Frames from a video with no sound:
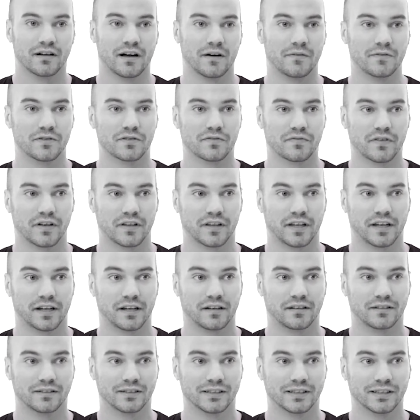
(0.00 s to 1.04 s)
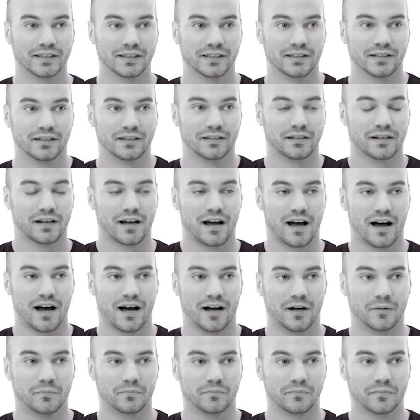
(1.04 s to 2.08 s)
I was feeling
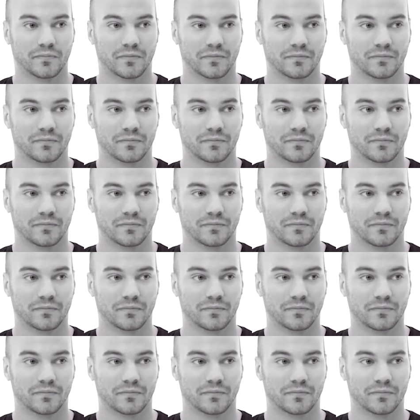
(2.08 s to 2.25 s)
kind